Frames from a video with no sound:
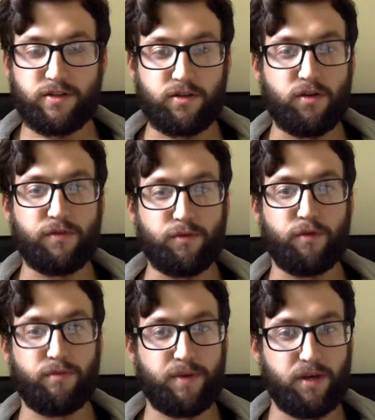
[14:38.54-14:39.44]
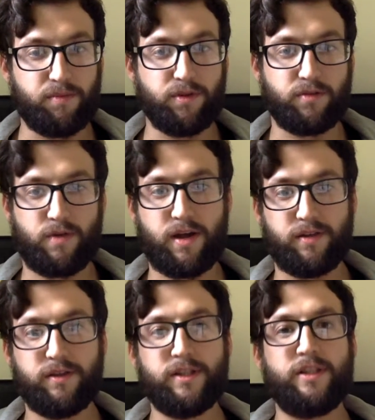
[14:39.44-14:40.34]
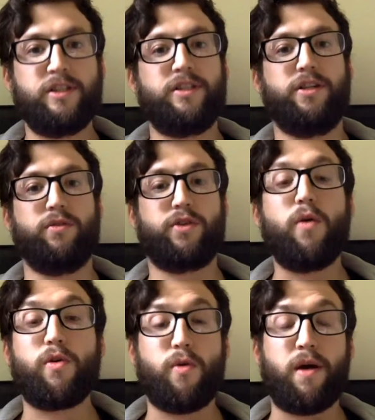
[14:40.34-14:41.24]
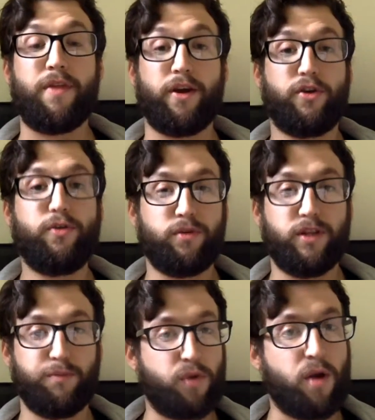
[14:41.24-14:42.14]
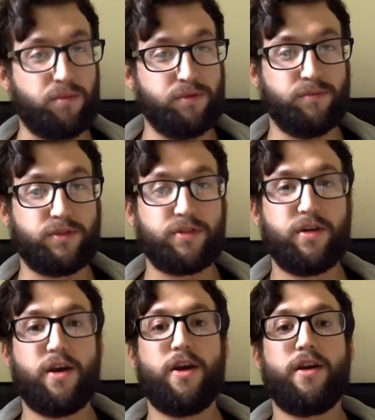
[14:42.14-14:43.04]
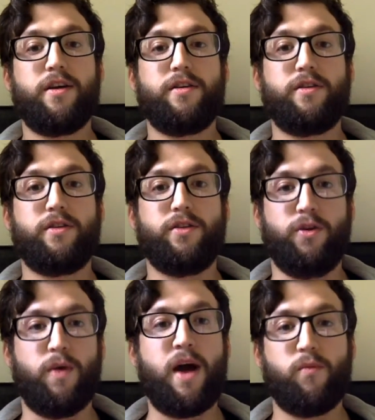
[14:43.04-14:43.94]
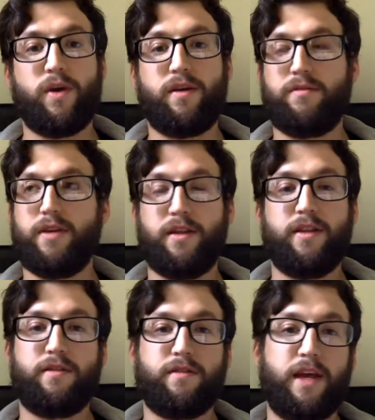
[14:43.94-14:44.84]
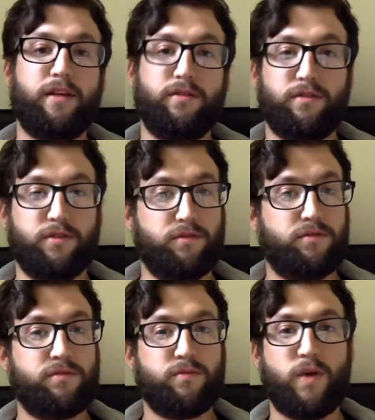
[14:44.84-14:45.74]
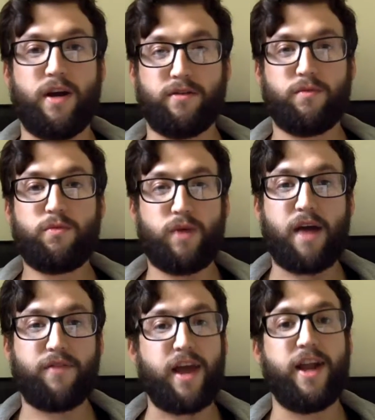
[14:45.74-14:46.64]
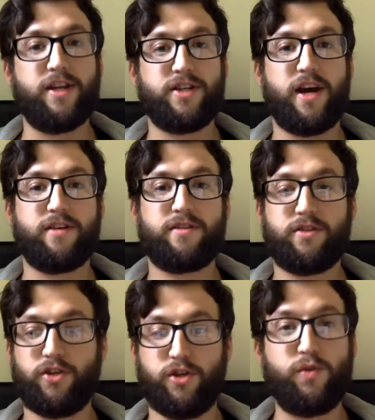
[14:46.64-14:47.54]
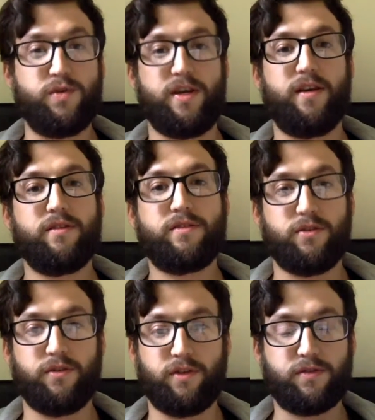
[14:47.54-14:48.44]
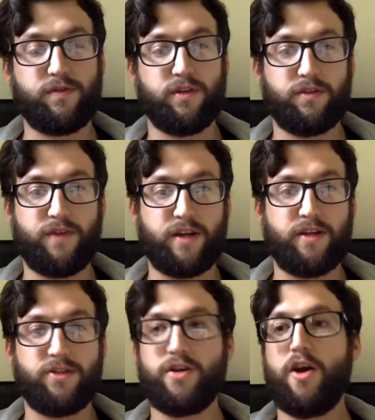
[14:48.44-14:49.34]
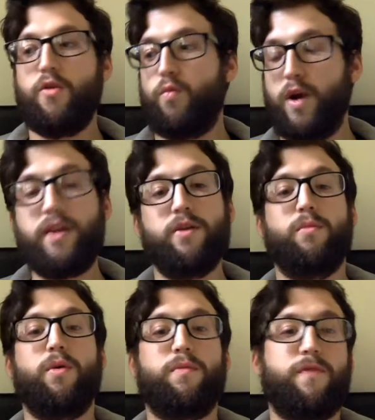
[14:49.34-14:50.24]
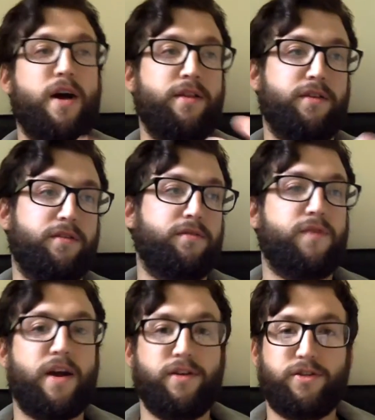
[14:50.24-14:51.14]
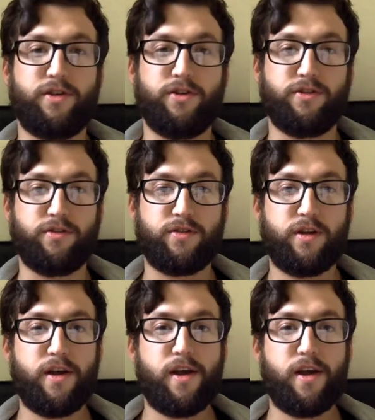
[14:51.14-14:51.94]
cover other people as well. Don't go out there googling problems. We in England and Wales, we have the NHS. Use it to its full advantage. Ring them up. Find your surgeons.